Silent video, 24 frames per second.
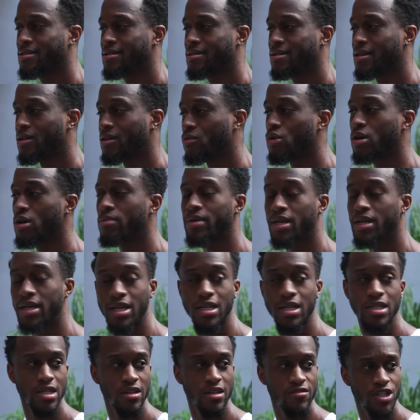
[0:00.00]
It would be
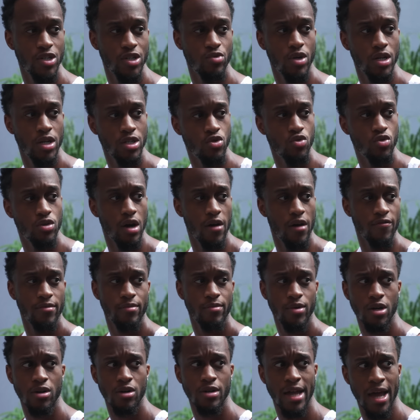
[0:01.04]
easy if she wasn't too
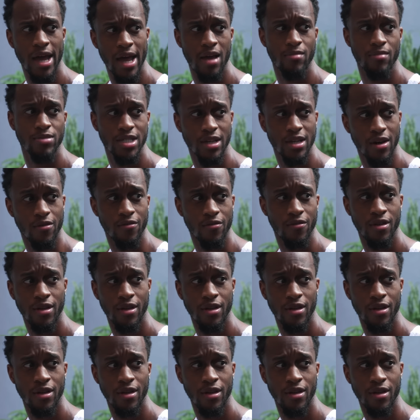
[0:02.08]
comfortable her damn self.